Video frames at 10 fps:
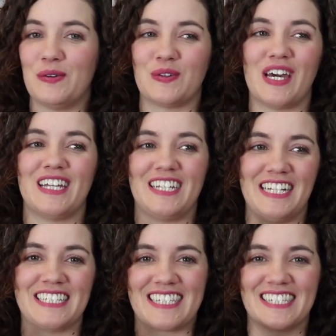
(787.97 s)
who
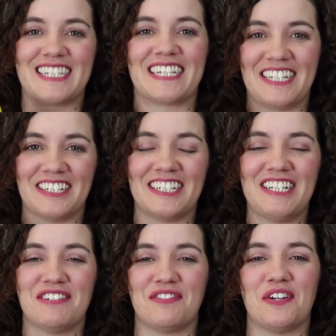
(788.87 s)
needs the
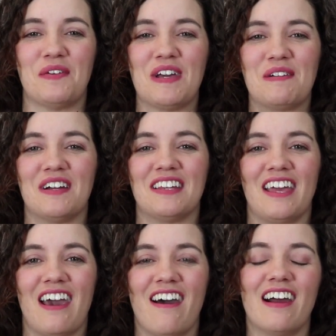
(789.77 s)
security of knowing where
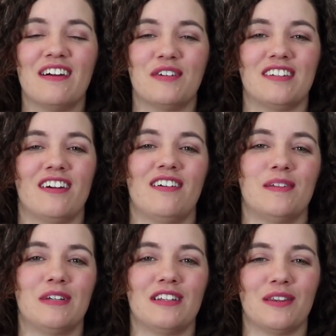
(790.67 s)
they are when they're out
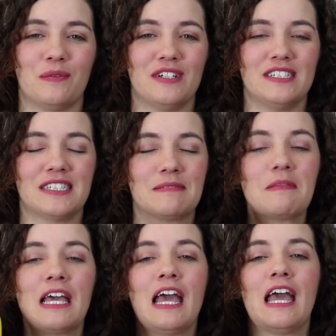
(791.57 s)
in the middle of the woods,
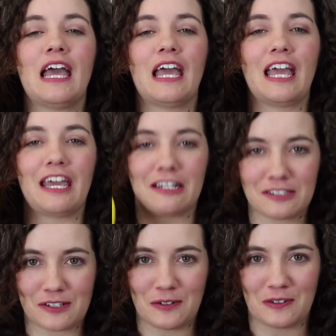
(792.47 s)
it
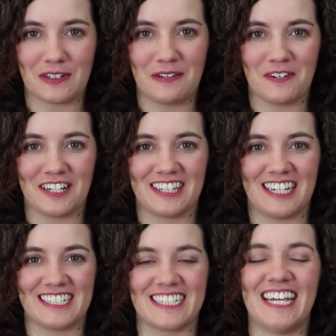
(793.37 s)
is totally worth
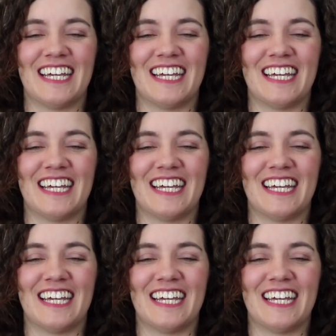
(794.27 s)
it.